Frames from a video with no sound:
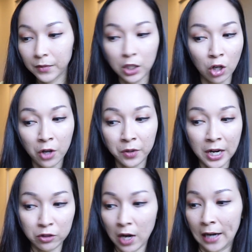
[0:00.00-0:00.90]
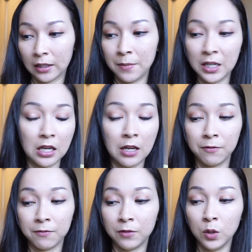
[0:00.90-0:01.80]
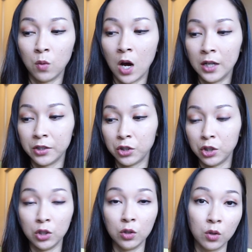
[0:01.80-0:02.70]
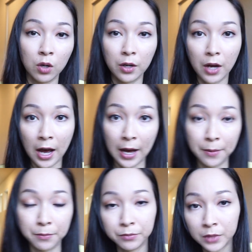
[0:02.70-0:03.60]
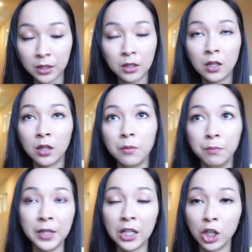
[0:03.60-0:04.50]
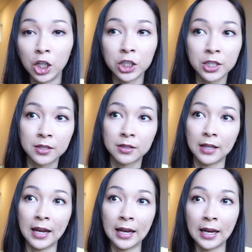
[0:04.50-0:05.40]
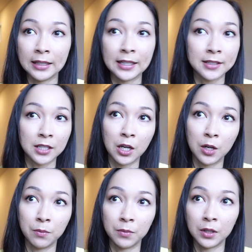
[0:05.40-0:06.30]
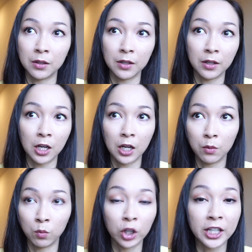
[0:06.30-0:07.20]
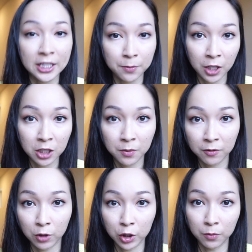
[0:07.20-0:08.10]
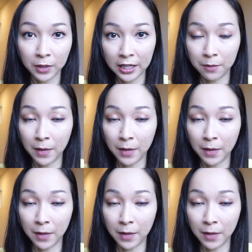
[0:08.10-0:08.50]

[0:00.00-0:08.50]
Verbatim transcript: You're on the right track. I mean, if you want to um, be a nurse and get some work experience before you apply to